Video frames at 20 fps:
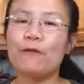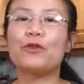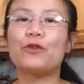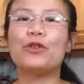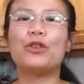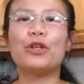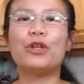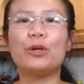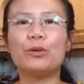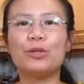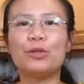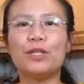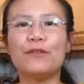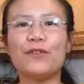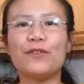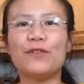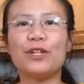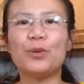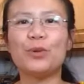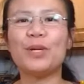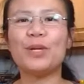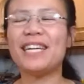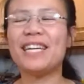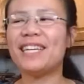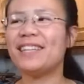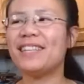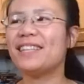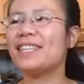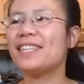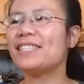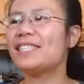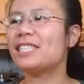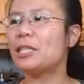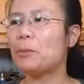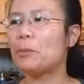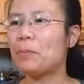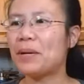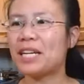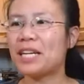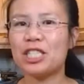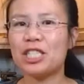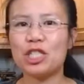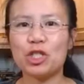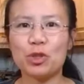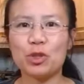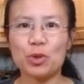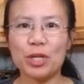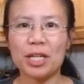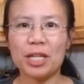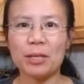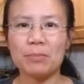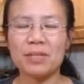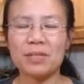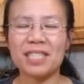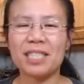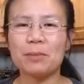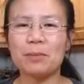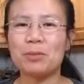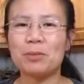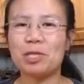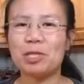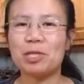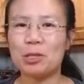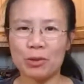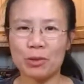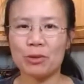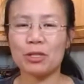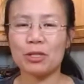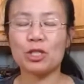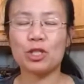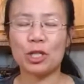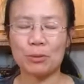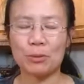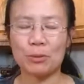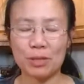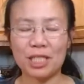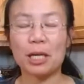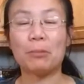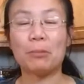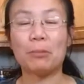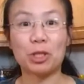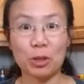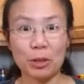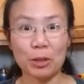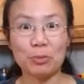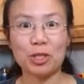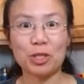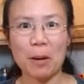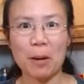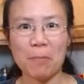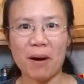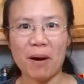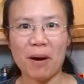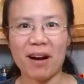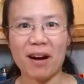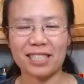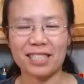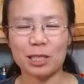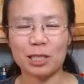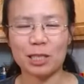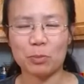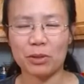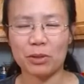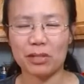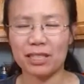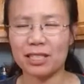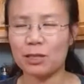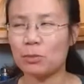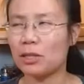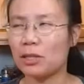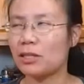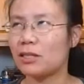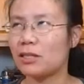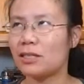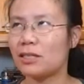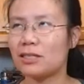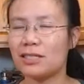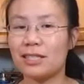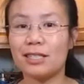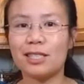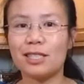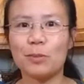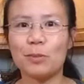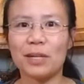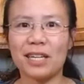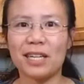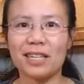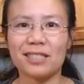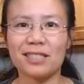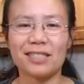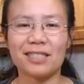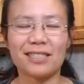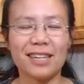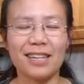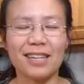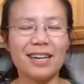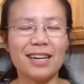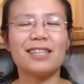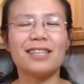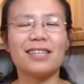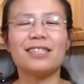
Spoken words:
For those of you in the Sipping Stream subscription box experience, oh my goodness, so many S's.